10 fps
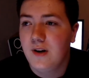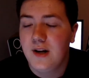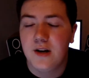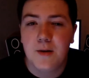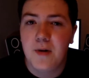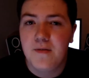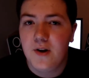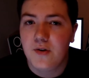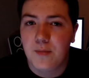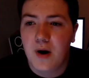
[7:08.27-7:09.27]
Currently, none of
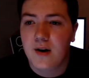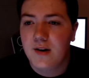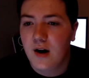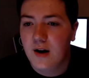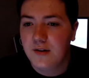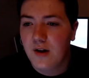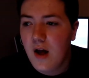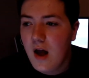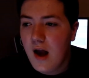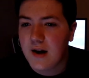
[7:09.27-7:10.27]
my videos are
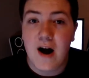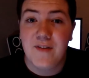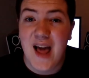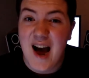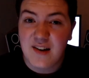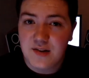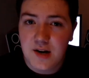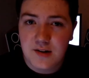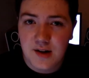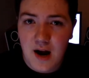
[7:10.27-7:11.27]
monetized. I do not have an
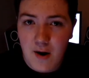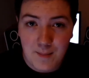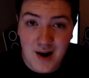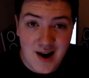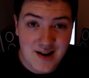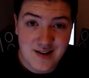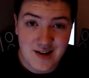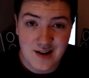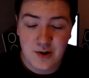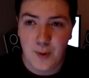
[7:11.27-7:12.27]
AdSense account. I'm not
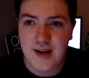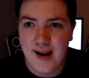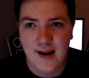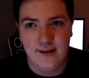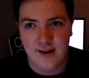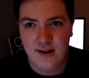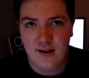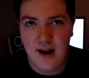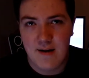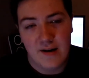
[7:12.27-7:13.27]
18, so I can't
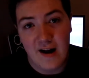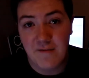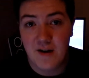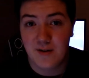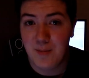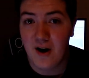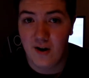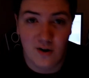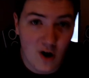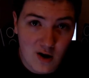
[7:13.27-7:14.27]
legally. I would have to have a
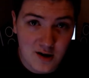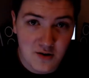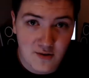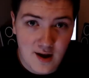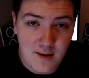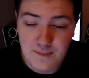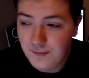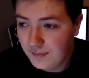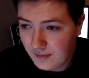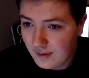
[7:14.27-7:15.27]
parent or guardian do
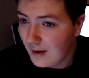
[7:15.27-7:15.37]
that.